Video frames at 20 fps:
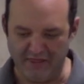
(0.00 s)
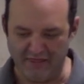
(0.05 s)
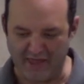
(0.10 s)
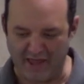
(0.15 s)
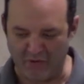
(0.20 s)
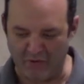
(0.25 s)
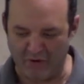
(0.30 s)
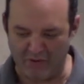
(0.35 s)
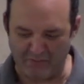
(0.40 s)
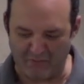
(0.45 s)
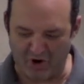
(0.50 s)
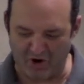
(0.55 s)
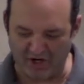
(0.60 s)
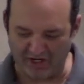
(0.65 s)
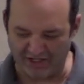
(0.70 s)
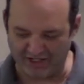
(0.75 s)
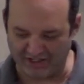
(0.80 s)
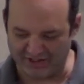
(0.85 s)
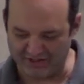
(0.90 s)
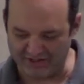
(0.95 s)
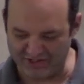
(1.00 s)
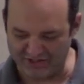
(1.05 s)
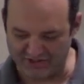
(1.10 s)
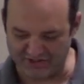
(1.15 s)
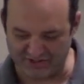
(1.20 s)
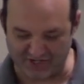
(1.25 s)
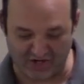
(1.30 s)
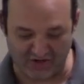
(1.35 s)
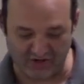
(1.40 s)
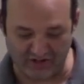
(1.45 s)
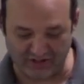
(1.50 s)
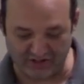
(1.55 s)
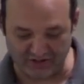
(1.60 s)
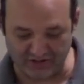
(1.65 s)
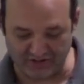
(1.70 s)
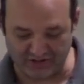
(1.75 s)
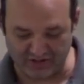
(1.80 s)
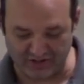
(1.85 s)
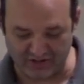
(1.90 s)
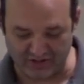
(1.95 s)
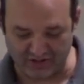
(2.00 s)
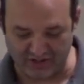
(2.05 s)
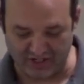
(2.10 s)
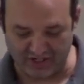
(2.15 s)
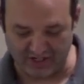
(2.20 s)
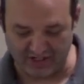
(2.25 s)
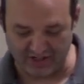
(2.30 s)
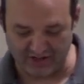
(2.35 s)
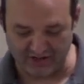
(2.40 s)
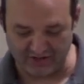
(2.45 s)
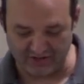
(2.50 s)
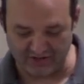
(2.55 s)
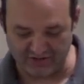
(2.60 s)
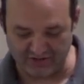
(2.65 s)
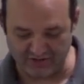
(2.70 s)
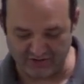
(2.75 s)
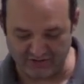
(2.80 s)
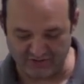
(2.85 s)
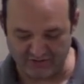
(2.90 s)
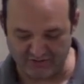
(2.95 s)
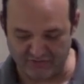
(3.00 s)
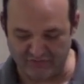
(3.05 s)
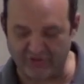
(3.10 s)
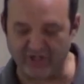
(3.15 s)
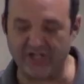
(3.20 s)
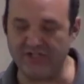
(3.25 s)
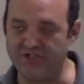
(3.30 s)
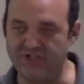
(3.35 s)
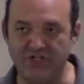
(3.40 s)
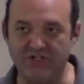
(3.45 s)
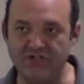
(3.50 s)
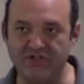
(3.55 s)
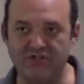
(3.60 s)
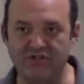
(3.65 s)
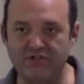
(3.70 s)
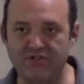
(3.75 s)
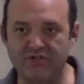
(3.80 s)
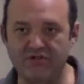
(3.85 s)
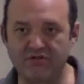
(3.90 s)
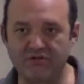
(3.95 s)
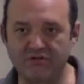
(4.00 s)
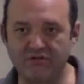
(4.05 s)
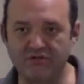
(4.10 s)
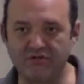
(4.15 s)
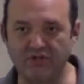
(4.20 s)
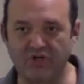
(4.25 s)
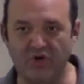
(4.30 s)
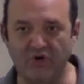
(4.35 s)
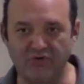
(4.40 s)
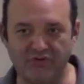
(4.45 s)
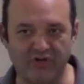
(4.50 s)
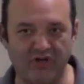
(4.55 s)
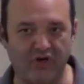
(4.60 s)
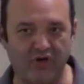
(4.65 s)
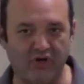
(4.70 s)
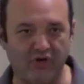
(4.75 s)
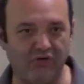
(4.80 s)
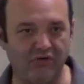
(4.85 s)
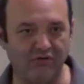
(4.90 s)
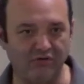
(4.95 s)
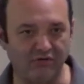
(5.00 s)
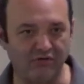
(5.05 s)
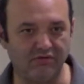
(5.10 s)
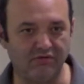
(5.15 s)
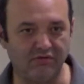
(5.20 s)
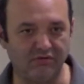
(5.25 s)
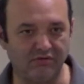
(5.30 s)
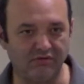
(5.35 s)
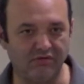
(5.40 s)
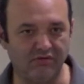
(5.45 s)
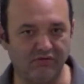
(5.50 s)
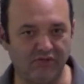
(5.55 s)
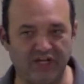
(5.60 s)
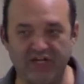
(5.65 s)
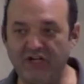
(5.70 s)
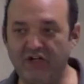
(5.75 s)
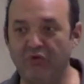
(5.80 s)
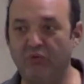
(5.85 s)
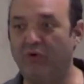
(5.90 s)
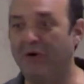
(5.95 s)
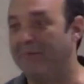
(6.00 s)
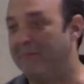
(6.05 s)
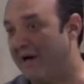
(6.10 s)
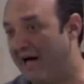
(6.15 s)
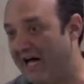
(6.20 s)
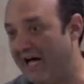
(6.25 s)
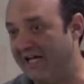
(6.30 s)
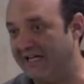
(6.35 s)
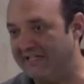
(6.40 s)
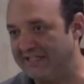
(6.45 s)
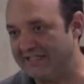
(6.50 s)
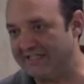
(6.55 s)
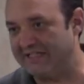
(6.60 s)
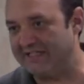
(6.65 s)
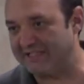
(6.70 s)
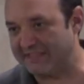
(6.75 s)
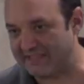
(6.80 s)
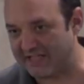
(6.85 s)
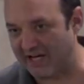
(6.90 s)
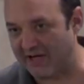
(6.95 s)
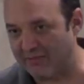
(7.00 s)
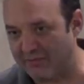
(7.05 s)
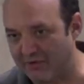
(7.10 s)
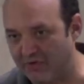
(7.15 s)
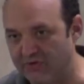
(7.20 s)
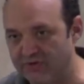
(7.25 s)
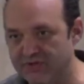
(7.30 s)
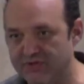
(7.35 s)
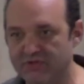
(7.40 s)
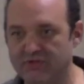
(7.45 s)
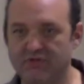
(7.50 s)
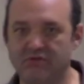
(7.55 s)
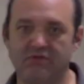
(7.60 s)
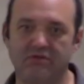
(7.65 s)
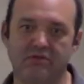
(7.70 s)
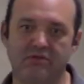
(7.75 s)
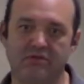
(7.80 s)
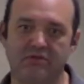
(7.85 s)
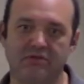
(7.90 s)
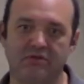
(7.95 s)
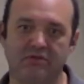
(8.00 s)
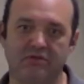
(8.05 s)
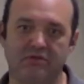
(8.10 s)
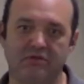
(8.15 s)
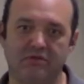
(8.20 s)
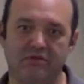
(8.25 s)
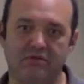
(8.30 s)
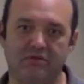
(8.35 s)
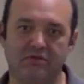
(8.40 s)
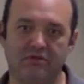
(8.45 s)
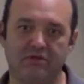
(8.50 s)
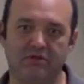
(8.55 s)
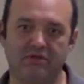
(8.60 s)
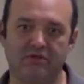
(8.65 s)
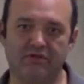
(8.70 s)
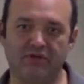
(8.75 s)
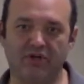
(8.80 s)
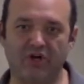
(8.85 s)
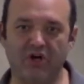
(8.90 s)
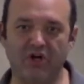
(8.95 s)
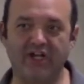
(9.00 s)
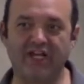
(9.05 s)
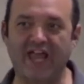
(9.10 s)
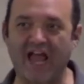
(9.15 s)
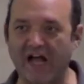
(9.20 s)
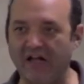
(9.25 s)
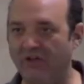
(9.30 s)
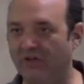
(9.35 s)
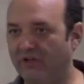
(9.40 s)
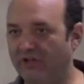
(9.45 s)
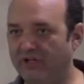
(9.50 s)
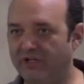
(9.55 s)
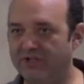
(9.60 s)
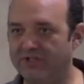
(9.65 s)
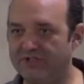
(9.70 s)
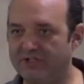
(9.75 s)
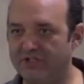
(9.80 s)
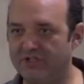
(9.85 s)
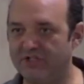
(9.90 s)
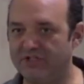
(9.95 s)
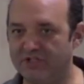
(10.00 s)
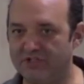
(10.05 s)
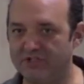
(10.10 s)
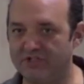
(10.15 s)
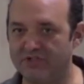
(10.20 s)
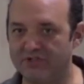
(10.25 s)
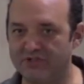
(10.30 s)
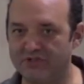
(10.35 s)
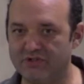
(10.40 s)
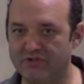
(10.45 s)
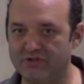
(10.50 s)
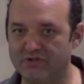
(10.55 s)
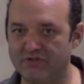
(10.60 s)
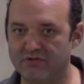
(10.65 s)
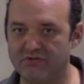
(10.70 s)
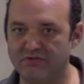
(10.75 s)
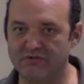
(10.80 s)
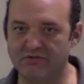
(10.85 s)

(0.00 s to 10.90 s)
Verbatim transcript: that what Mark is telling us here is they didn't go tell, they didn't remind the disciples to go to Galilee to see Jesus.